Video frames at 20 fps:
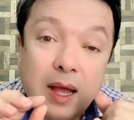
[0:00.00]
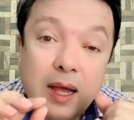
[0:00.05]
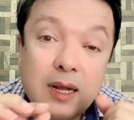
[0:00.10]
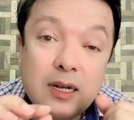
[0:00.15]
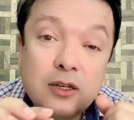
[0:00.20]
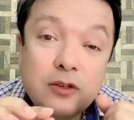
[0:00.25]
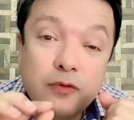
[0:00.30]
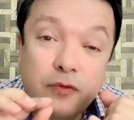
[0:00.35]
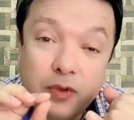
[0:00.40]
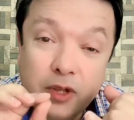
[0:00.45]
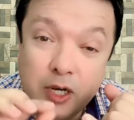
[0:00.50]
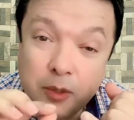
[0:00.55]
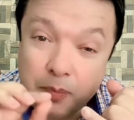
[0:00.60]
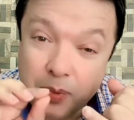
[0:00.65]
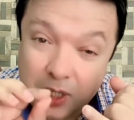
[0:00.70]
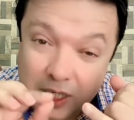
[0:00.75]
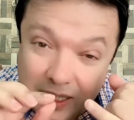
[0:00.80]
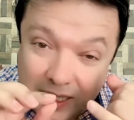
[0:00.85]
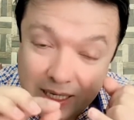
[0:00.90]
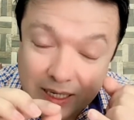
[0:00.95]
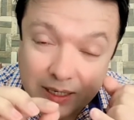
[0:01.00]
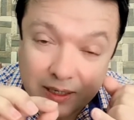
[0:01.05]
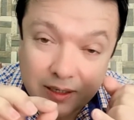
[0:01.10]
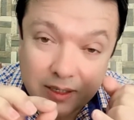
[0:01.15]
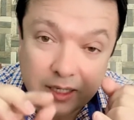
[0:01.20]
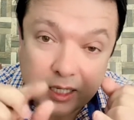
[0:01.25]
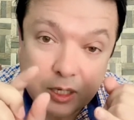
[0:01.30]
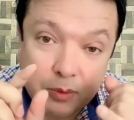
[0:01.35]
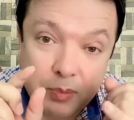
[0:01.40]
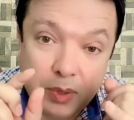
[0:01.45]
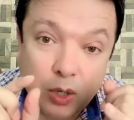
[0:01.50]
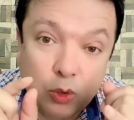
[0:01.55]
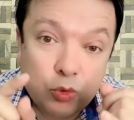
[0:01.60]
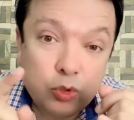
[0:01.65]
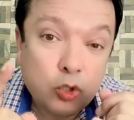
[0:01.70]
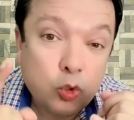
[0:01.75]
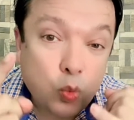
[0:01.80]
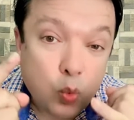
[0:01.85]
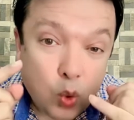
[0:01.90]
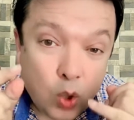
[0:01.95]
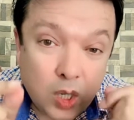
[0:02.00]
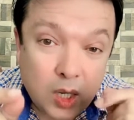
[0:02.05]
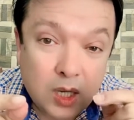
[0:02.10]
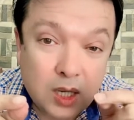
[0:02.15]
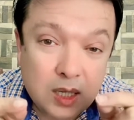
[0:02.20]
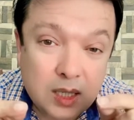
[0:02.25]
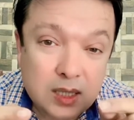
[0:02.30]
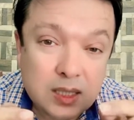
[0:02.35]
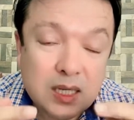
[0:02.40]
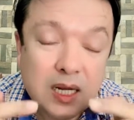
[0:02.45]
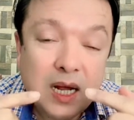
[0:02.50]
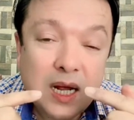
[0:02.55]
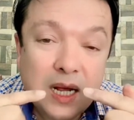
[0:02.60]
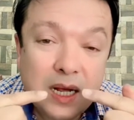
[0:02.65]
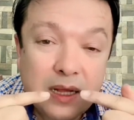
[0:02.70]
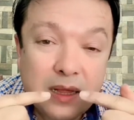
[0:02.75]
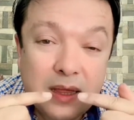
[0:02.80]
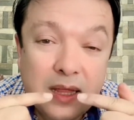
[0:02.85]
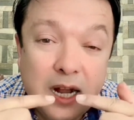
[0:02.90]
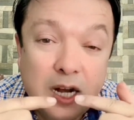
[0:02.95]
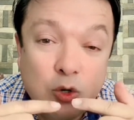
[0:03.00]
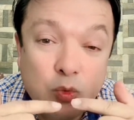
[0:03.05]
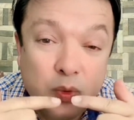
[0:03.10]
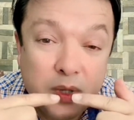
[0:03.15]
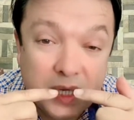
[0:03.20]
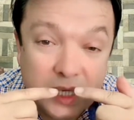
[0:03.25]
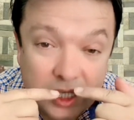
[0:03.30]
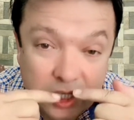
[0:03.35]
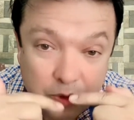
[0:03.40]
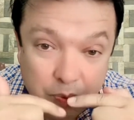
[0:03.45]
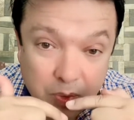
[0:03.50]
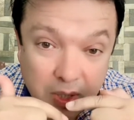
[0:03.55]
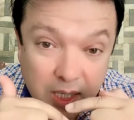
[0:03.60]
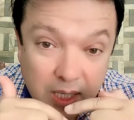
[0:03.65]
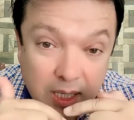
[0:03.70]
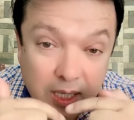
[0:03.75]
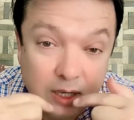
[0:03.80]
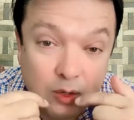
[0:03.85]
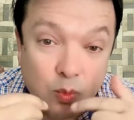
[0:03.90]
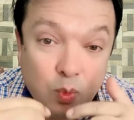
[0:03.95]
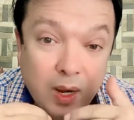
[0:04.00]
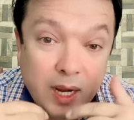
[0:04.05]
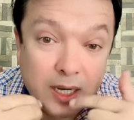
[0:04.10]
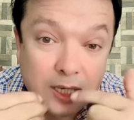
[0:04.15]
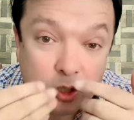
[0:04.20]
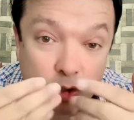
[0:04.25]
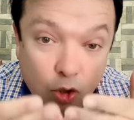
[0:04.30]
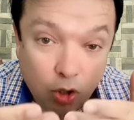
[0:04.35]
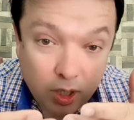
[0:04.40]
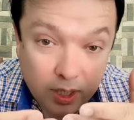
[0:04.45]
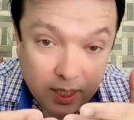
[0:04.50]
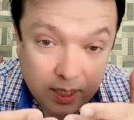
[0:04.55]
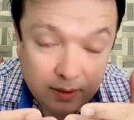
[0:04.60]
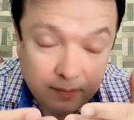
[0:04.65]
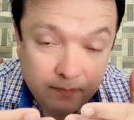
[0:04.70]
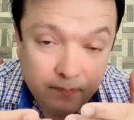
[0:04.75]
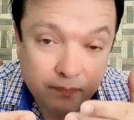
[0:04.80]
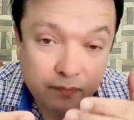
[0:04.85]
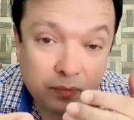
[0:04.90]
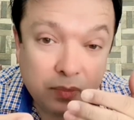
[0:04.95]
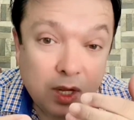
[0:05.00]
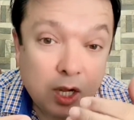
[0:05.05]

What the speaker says: and very particular about the words that we speak while talking,